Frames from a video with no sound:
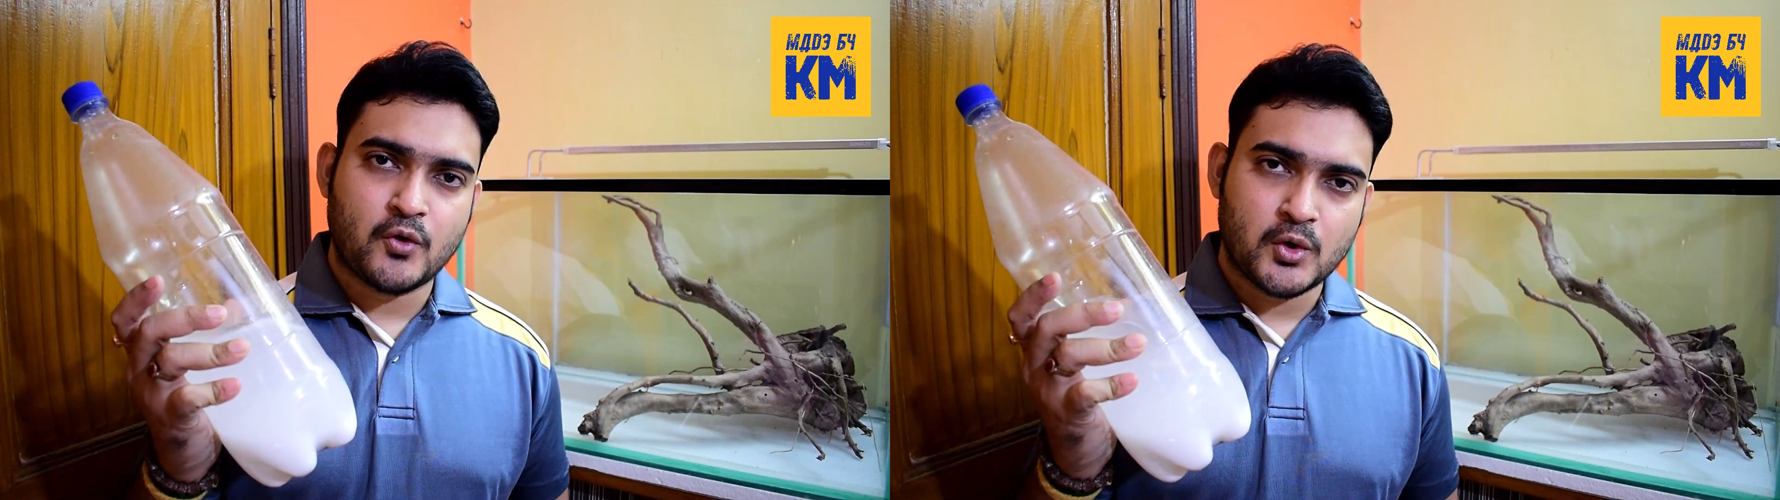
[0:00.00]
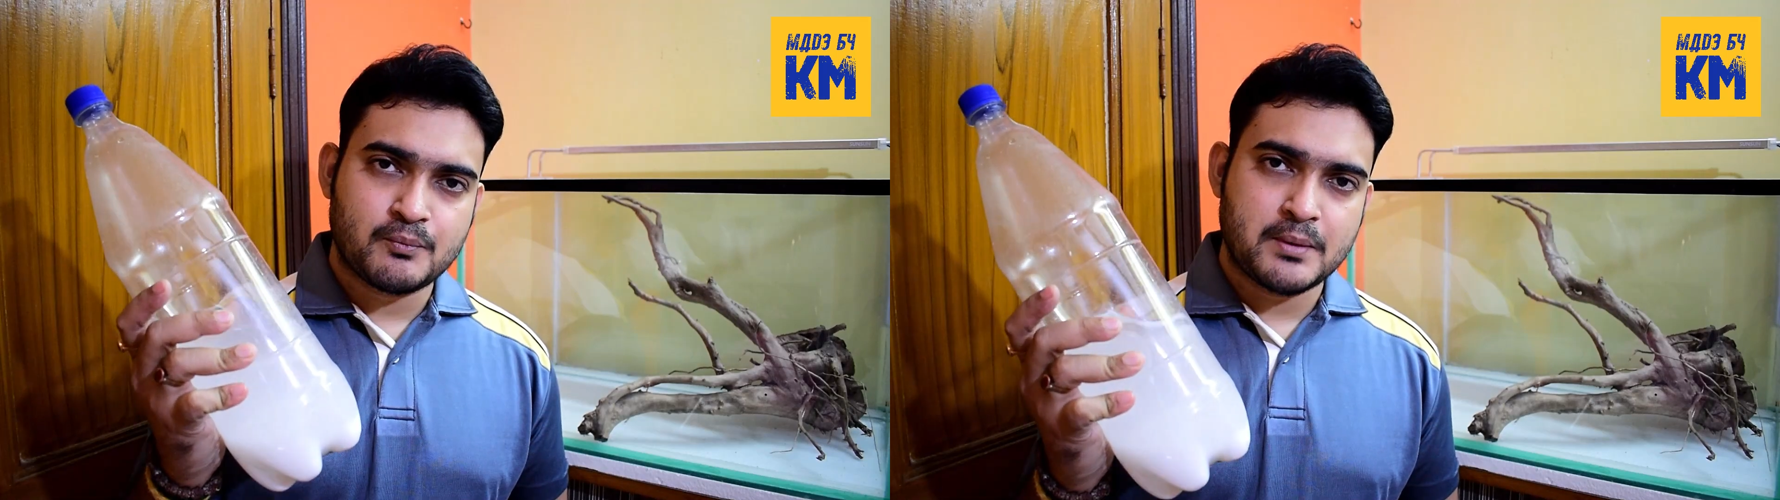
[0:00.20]

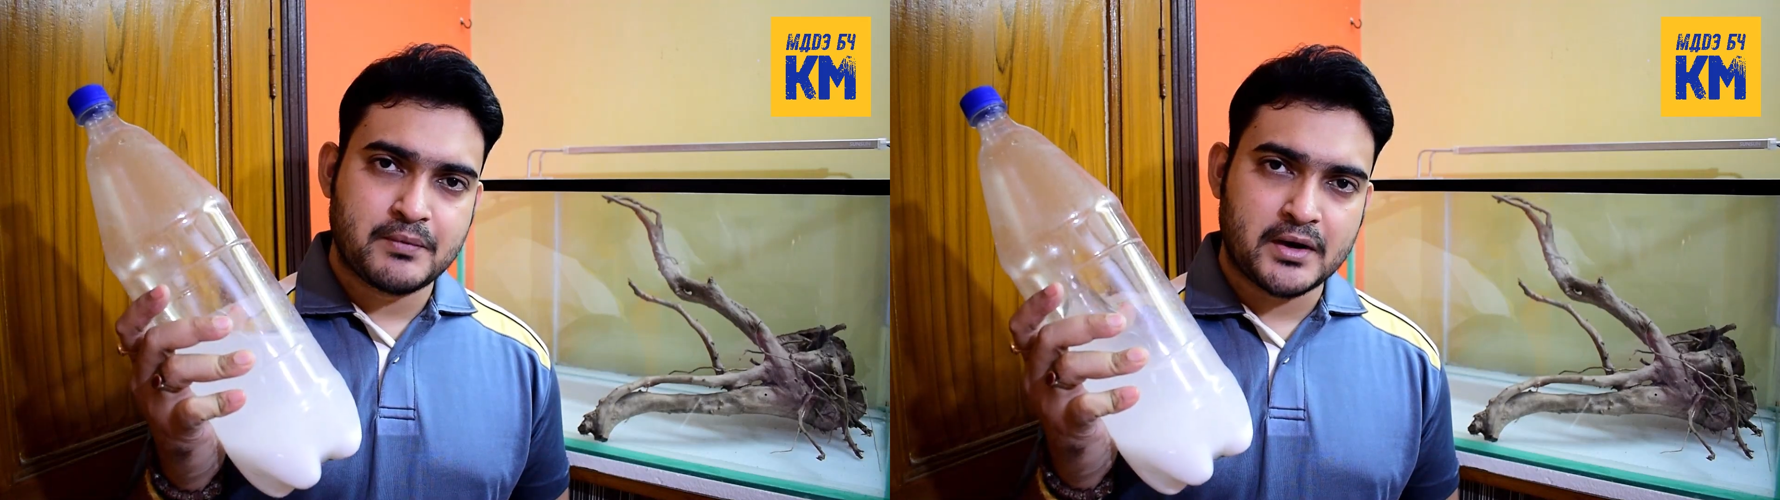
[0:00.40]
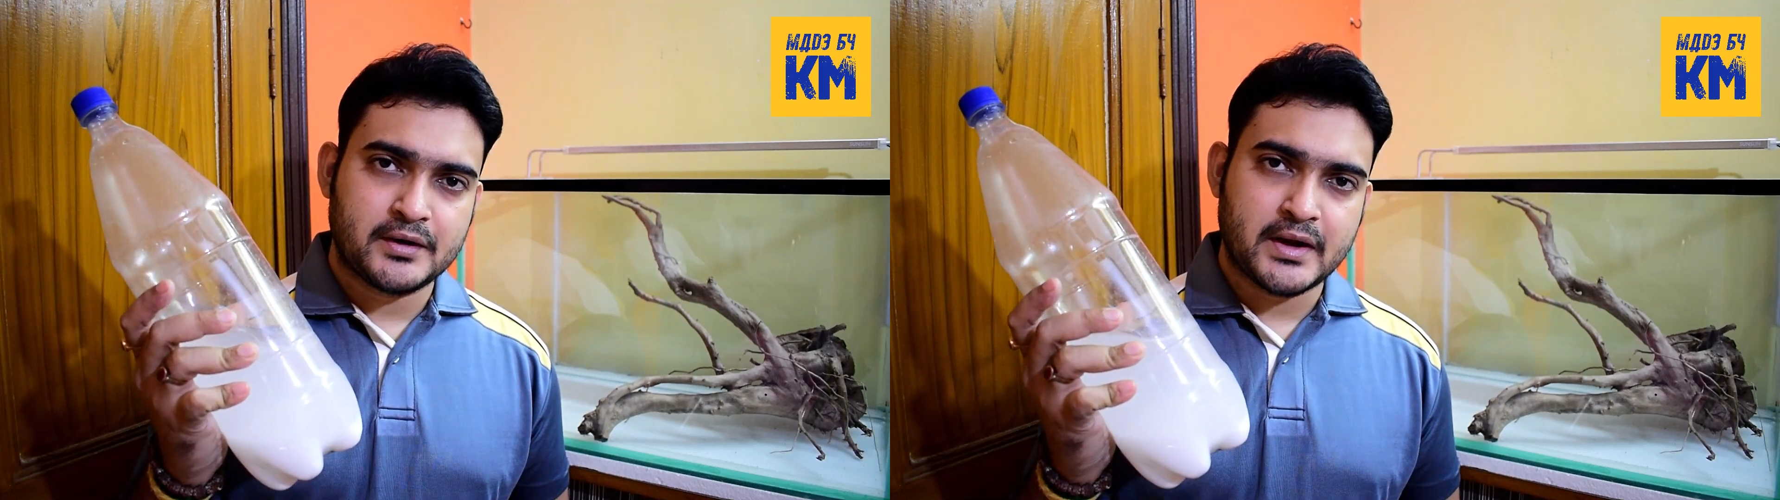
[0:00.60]
in all
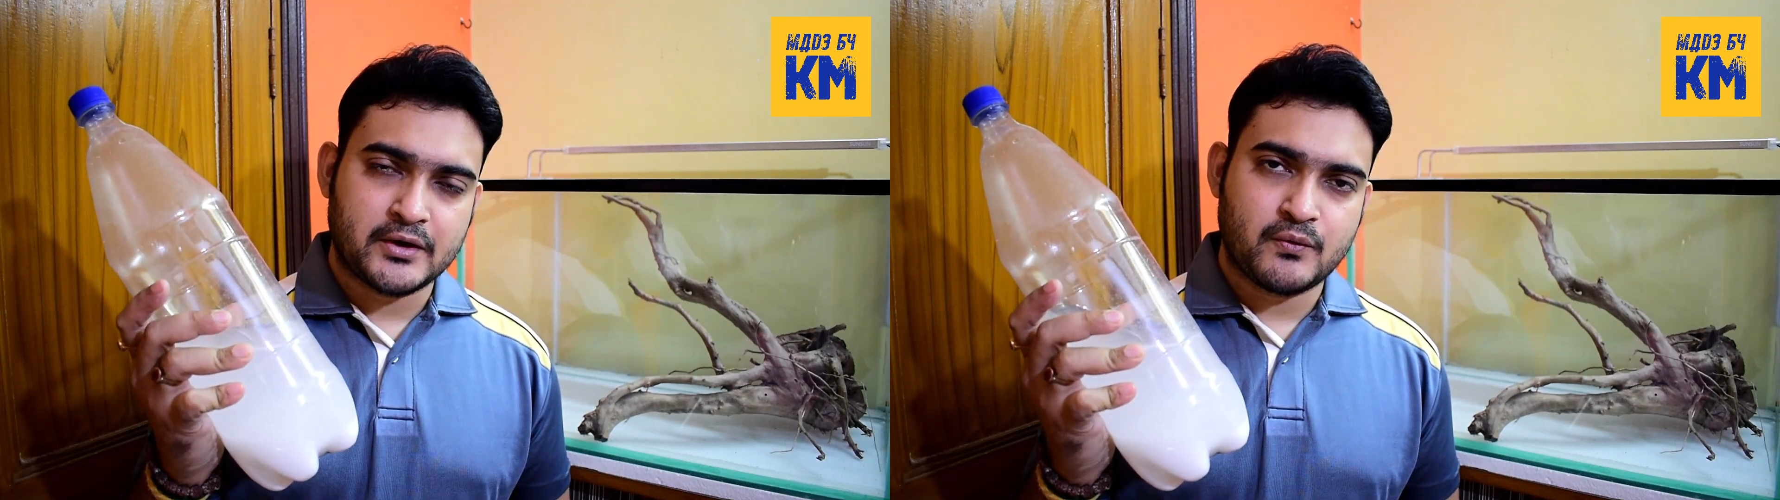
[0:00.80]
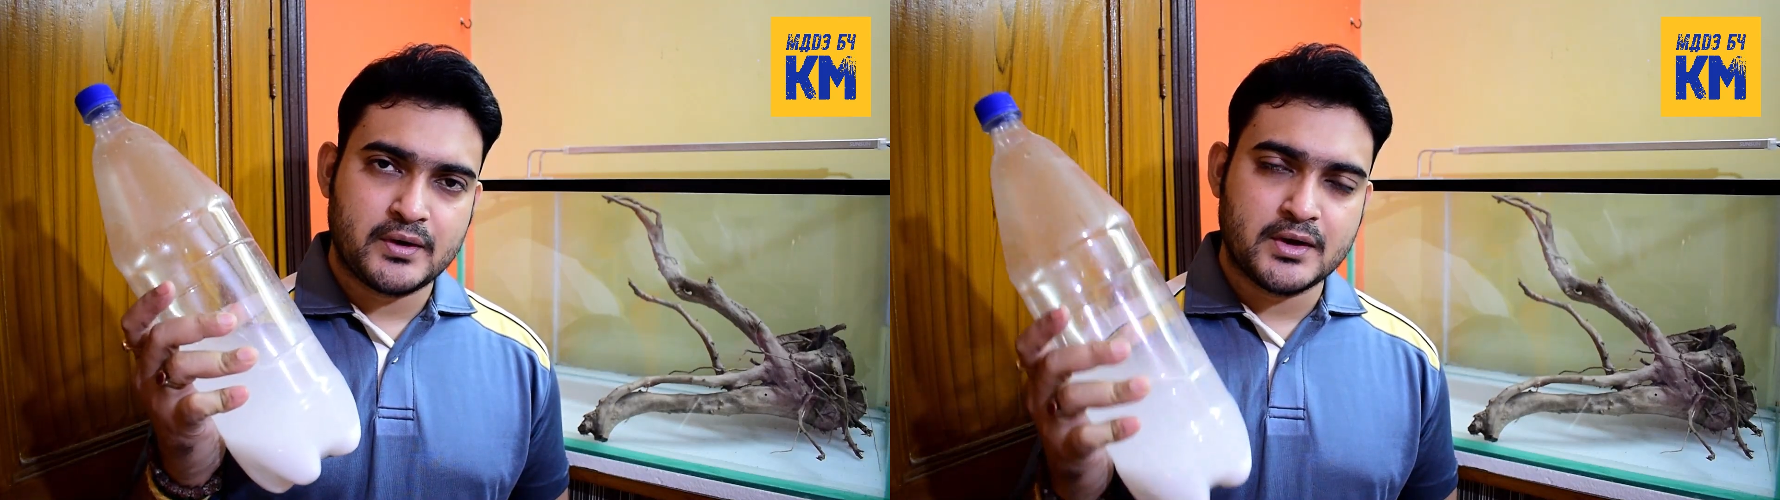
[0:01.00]
my
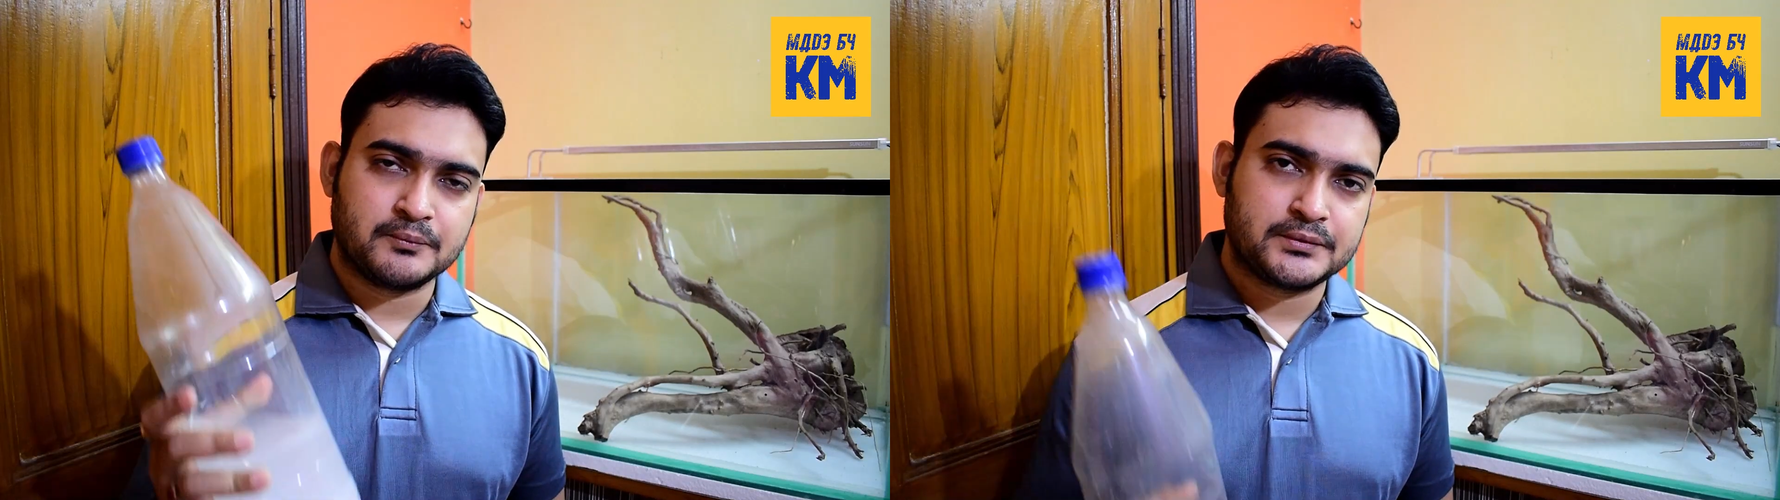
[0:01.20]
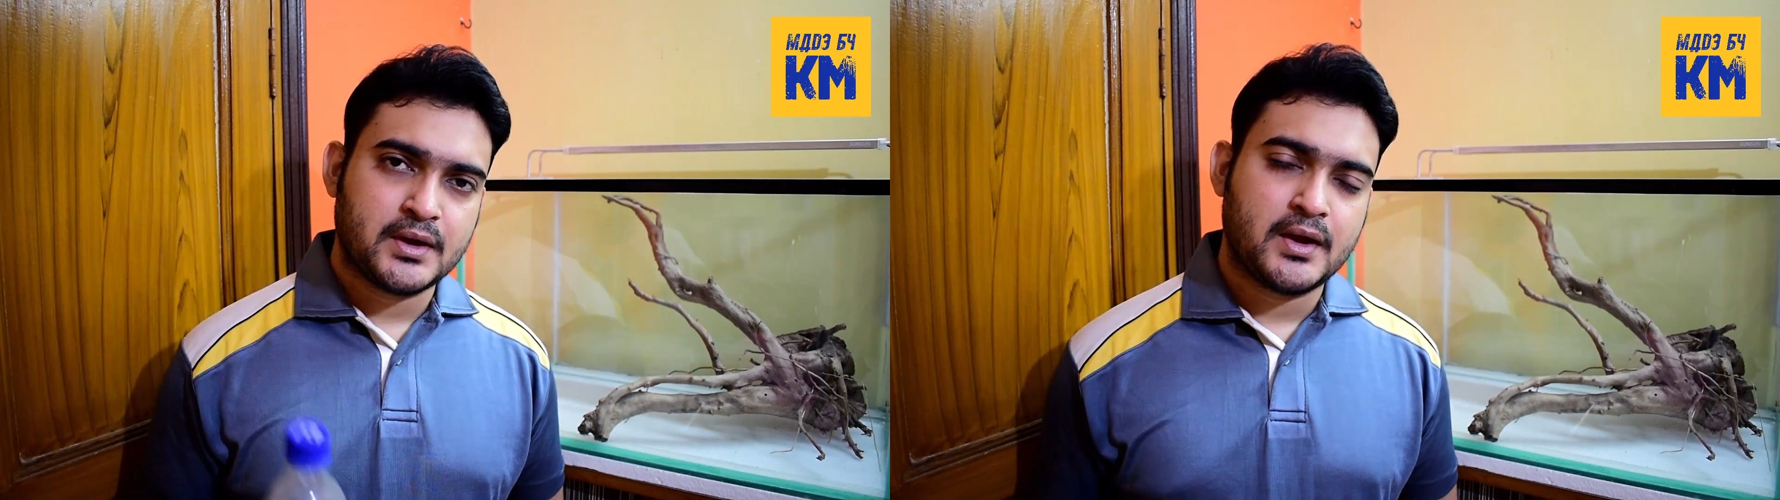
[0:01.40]
planted
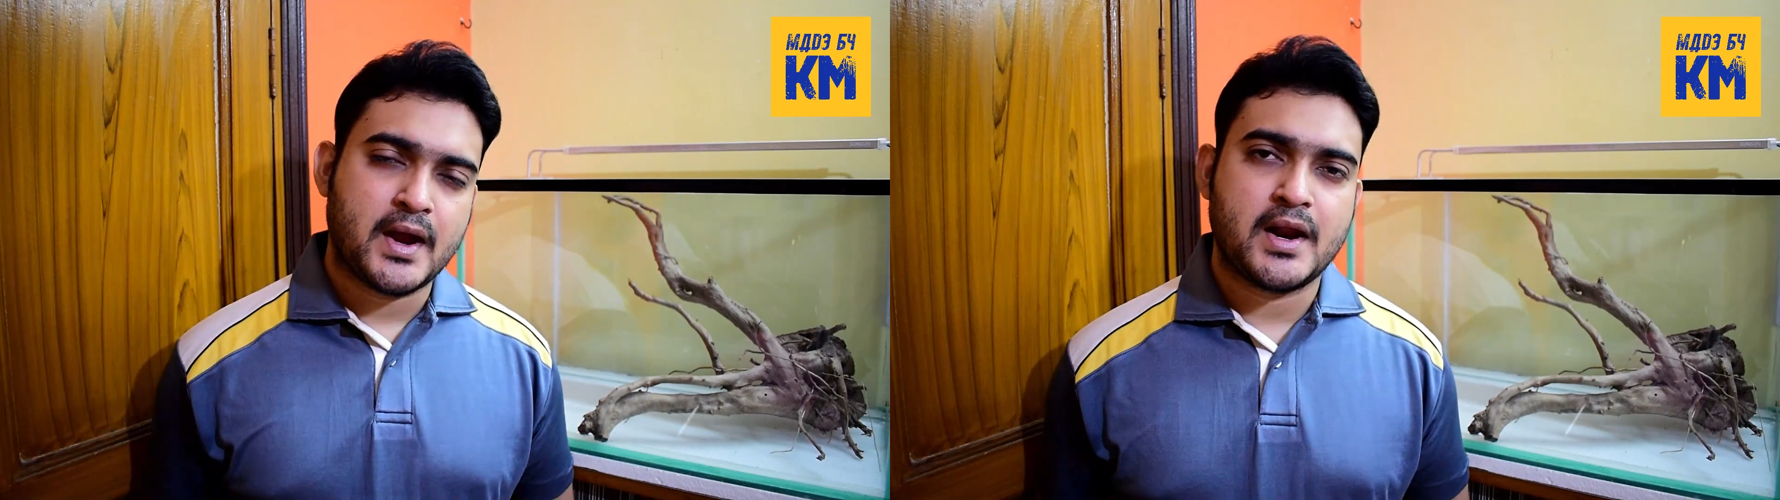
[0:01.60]
aquariums